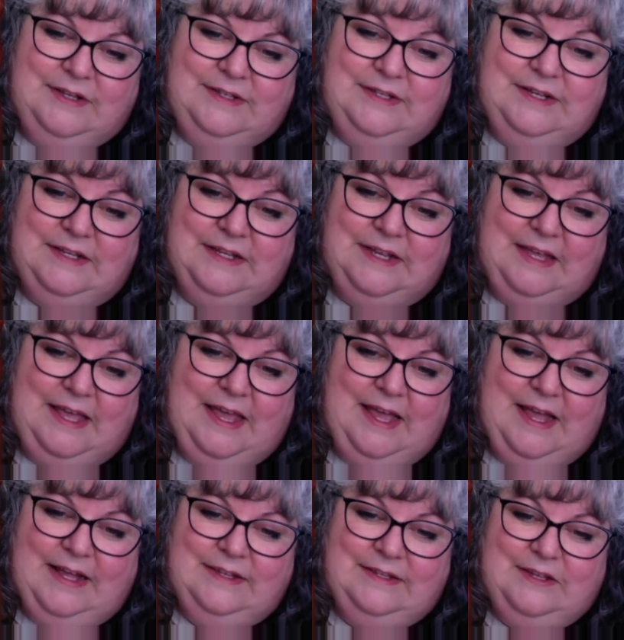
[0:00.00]
did it
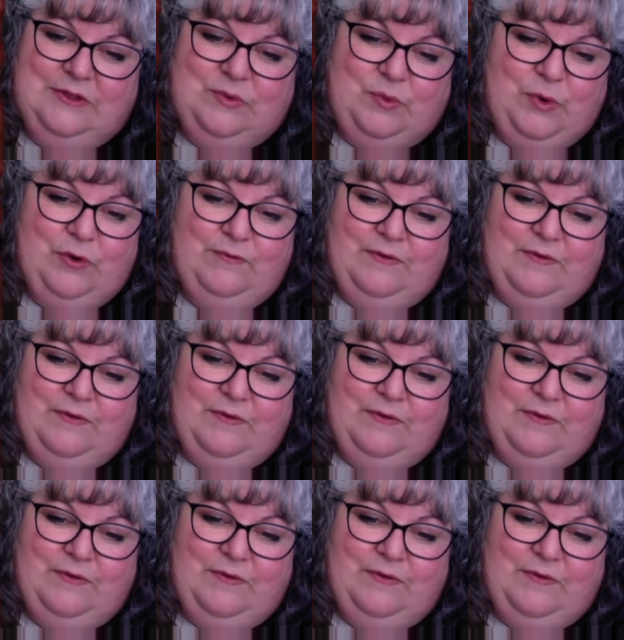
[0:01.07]
again, did the roof,